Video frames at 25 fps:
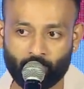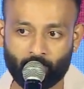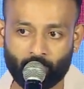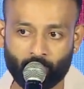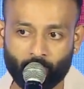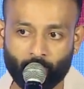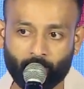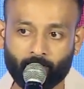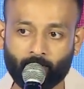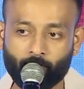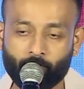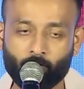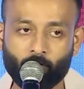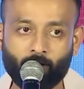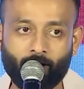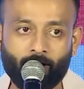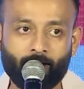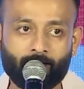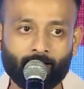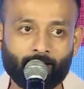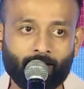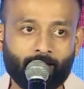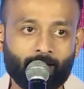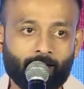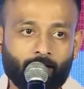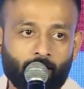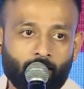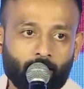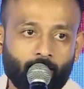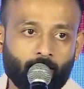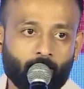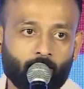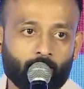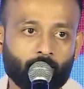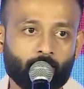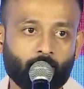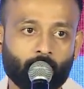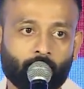Because if you add 10
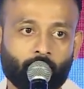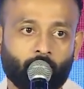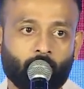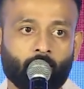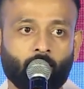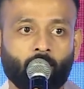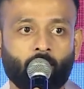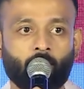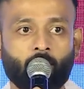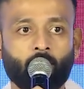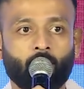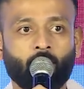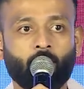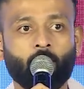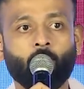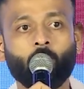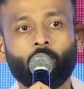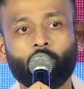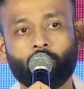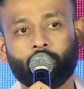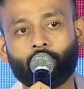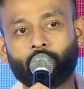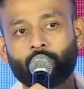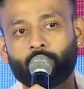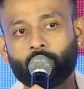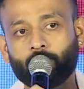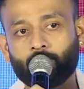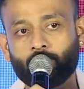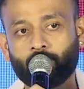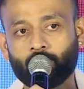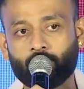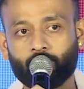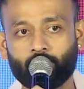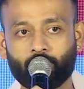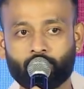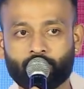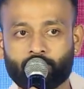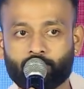layers of, oh, this is
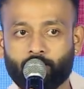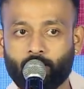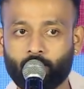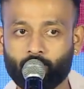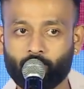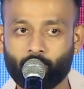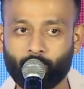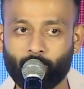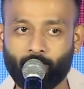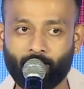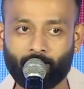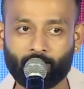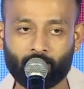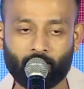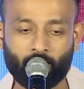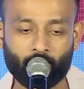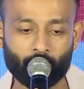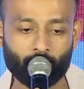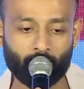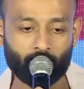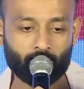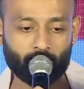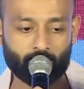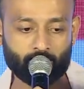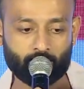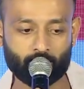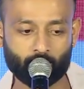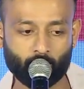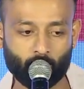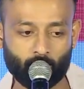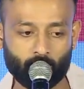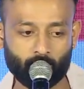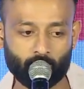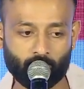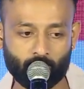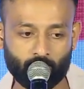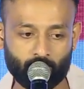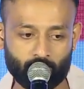it, this is how the brand campaign, this is what
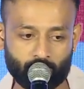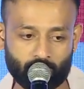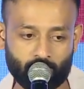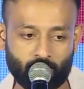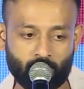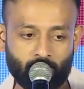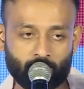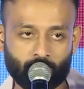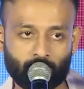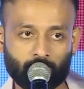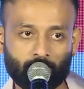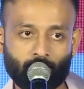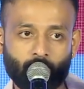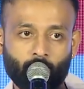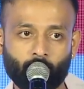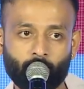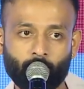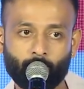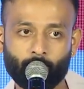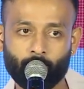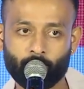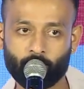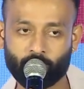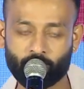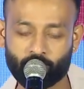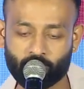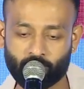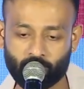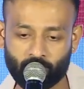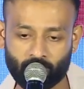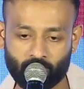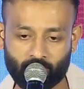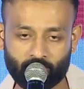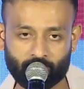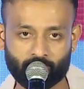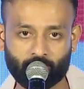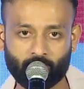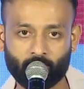it is, this is how we position,
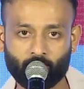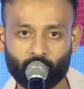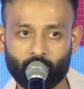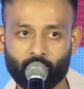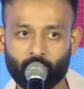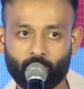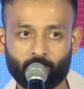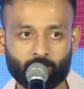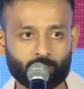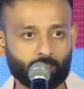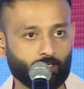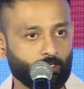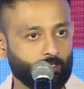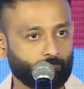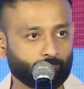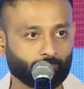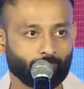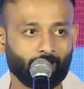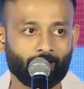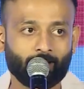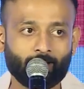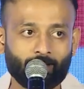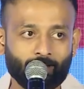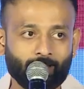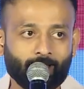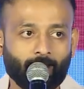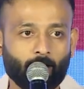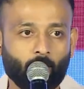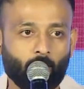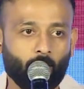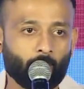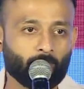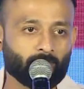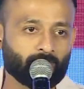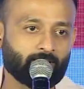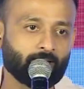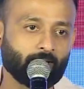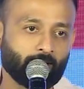this is how it is, then like
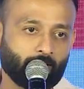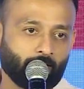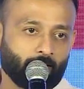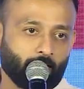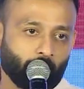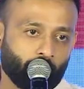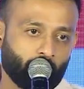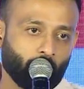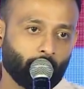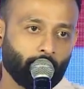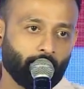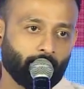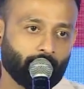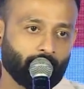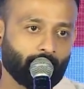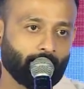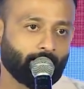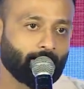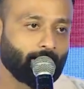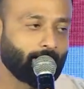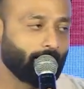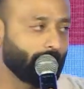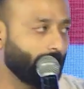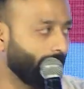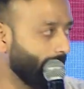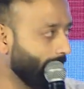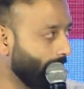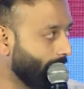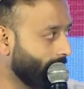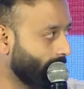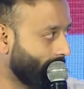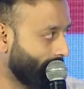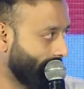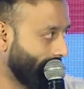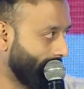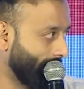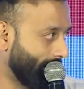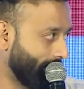obviously if you're making like a reel or
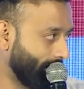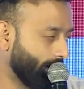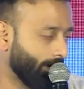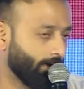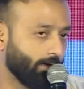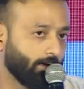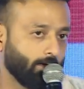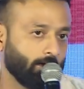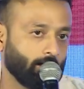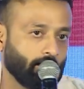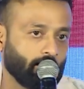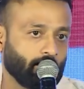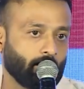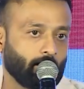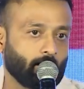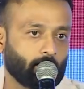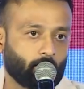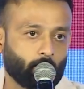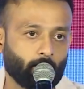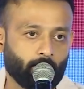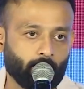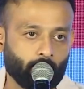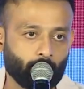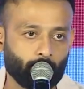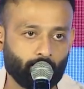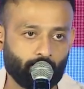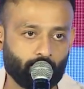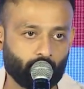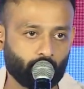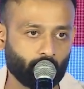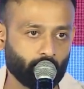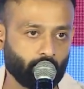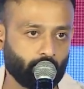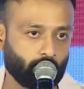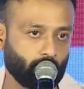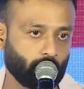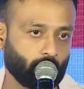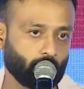like a 20-minute
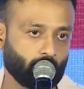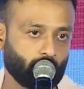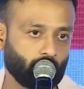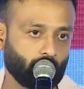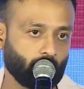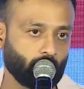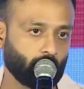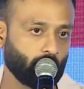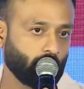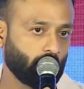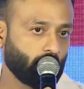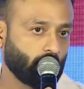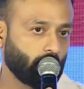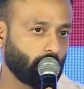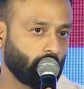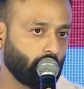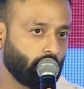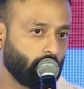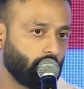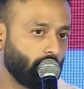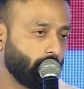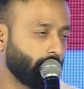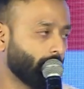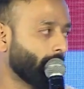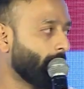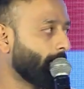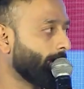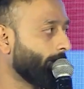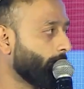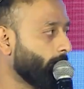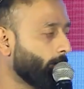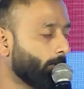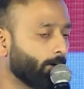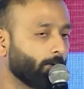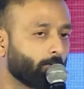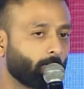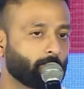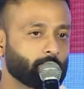video, not
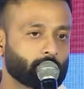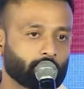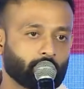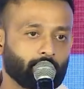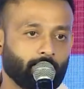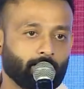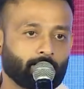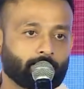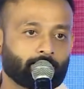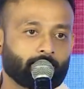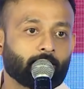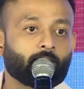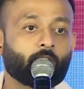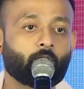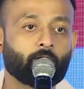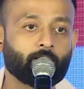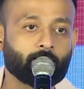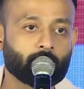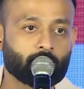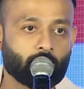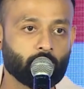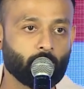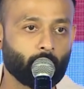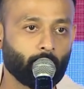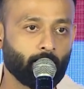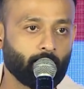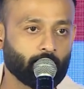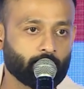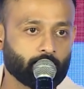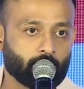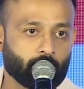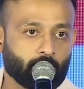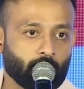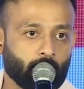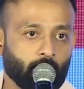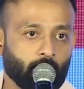everybody wants to like sit on it so much,